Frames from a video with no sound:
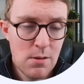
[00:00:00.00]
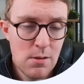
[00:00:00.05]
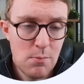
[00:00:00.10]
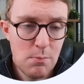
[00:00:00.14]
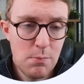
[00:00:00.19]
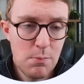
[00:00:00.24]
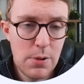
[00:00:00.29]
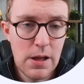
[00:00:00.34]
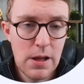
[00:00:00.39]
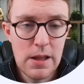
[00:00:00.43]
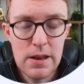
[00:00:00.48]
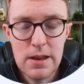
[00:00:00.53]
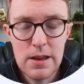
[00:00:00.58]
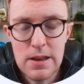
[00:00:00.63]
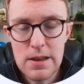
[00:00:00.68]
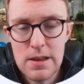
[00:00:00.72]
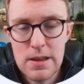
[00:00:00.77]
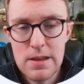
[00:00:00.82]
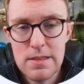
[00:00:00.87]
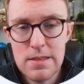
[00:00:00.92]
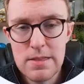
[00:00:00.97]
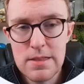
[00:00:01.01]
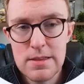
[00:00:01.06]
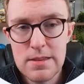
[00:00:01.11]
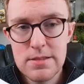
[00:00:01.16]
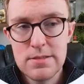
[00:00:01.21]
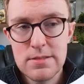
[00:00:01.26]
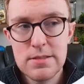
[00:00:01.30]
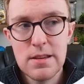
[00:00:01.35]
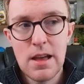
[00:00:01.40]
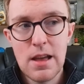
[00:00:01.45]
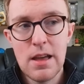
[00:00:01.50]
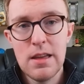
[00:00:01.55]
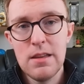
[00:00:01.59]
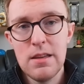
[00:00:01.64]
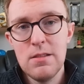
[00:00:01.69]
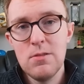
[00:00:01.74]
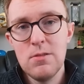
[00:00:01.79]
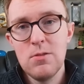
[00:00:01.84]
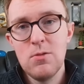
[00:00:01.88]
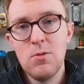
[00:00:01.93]
But this
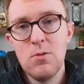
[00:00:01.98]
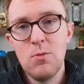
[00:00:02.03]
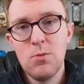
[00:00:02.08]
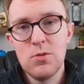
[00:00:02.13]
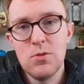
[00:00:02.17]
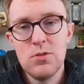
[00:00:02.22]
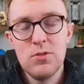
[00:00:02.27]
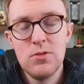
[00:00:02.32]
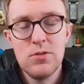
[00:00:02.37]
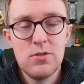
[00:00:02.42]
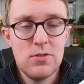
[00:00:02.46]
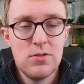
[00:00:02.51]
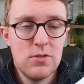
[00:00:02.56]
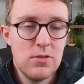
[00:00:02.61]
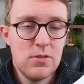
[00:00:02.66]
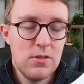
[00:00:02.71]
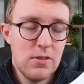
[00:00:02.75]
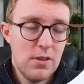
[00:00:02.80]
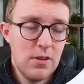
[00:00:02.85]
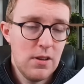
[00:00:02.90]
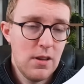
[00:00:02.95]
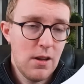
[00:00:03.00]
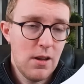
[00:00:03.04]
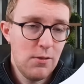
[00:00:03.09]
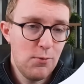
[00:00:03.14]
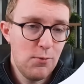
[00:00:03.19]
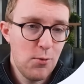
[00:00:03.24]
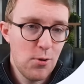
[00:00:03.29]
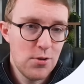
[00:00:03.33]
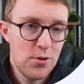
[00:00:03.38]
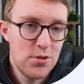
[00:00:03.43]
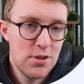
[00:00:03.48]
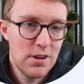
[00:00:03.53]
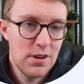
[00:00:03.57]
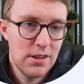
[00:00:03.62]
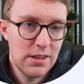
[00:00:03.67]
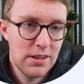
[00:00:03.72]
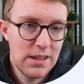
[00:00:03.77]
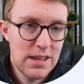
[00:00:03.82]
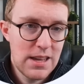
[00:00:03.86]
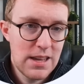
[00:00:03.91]
site was
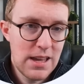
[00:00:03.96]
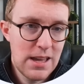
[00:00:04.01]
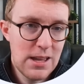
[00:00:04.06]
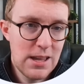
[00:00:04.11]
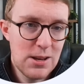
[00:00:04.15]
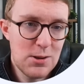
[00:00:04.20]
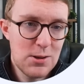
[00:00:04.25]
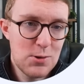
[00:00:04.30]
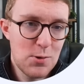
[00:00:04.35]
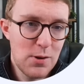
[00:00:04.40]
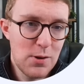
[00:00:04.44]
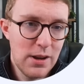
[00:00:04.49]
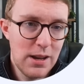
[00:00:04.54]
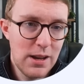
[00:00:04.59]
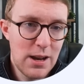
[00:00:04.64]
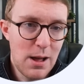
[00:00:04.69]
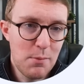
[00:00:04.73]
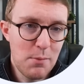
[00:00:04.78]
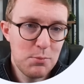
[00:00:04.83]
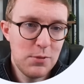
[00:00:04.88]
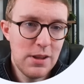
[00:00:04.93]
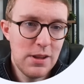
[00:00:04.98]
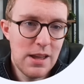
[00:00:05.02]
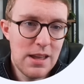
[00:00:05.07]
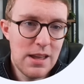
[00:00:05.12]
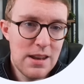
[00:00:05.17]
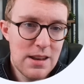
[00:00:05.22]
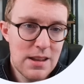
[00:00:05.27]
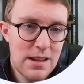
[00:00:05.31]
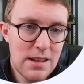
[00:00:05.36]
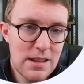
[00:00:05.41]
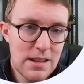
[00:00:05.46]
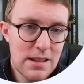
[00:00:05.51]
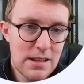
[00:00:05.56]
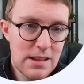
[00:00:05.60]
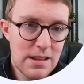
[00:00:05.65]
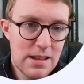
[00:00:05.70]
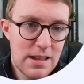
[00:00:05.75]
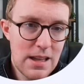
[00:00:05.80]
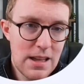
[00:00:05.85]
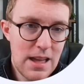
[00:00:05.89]
unfortunately hit during an update,
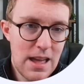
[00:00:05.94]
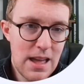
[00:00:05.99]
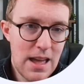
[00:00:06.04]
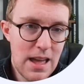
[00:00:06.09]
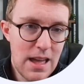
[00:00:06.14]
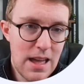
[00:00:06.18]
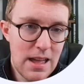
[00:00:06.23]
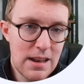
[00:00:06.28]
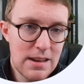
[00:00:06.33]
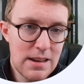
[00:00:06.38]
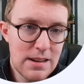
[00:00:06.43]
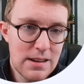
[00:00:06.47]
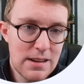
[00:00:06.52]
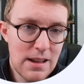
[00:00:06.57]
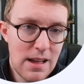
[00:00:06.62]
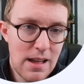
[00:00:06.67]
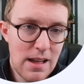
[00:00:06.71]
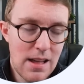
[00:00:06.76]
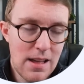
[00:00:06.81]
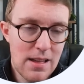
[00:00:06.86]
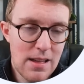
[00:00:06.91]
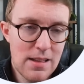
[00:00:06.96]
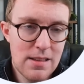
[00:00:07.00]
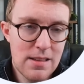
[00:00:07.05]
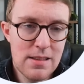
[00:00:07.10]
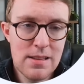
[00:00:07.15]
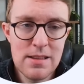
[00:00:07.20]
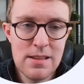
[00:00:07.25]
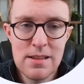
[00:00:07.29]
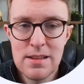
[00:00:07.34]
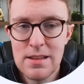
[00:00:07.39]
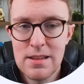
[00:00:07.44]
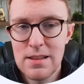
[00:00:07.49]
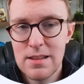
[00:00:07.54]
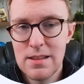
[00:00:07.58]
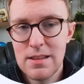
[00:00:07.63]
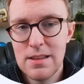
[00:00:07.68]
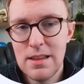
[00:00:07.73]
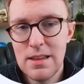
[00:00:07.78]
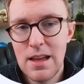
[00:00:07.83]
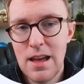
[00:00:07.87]
and
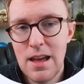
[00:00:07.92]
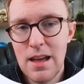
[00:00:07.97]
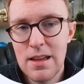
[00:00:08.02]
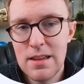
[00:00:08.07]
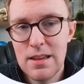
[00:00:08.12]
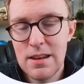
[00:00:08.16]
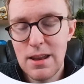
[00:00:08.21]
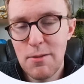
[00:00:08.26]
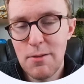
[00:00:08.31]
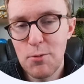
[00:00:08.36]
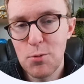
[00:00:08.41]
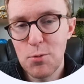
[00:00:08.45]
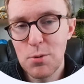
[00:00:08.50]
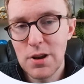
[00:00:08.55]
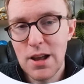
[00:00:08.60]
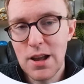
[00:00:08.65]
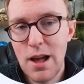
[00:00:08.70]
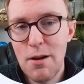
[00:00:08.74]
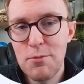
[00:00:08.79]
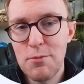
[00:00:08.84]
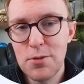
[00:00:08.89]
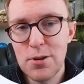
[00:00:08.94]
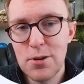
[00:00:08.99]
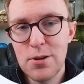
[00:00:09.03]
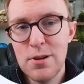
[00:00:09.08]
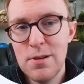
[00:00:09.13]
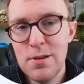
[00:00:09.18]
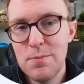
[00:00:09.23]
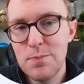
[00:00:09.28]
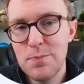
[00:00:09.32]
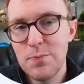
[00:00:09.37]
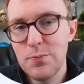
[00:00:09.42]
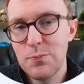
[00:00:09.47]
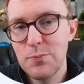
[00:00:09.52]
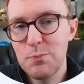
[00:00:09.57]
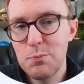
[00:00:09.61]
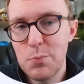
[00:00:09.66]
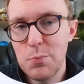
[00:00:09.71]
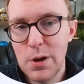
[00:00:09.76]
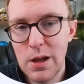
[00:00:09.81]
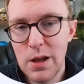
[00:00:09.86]
yeah, it never recovered.
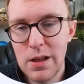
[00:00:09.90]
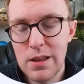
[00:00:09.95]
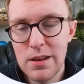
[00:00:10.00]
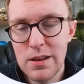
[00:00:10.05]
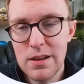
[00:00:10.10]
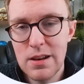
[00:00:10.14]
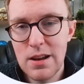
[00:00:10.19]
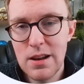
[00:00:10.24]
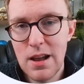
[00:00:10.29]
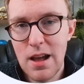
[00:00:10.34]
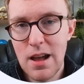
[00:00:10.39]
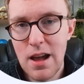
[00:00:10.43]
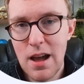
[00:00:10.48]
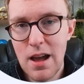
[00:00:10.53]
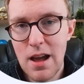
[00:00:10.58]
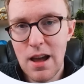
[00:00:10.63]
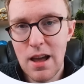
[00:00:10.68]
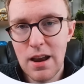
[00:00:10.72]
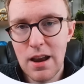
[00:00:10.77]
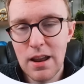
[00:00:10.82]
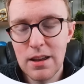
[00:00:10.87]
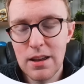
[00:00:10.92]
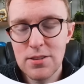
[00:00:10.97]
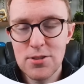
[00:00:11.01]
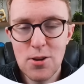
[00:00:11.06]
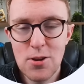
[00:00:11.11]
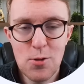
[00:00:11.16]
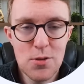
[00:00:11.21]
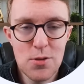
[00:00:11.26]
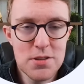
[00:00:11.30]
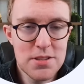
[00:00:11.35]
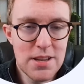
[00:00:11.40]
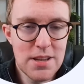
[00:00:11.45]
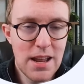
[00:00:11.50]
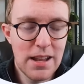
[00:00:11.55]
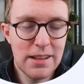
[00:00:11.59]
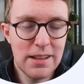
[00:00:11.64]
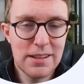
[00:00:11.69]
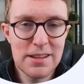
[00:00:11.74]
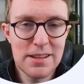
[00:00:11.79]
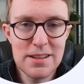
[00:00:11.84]
But, and I show this
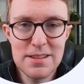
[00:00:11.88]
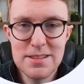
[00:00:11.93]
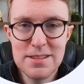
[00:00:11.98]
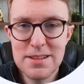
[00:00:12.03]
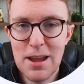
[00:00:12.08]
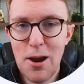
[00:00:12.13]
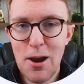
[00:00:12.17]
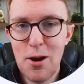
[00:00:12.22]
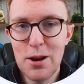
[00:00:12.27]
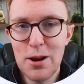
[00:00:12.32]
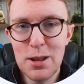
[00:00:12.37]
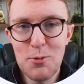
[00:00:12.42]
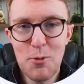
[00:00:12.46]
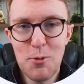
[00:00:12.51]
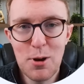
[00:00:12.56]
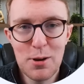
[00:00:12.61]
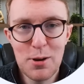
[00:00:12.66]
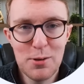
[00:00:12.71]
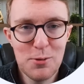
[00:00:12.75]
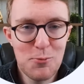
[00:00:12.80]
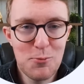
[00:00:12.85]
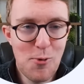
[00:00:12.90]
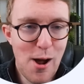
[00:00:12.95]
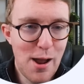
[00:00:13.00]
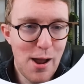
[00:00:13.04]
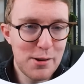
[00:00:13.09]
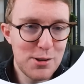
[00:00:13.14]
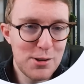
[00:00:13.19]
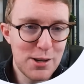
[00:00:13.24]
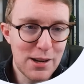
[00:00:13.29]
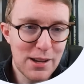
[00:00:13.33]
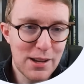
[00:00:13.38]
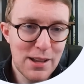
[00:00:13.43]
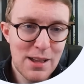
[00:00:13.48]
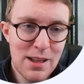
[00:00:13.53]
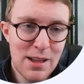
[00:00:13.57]
not to scare anyone watching,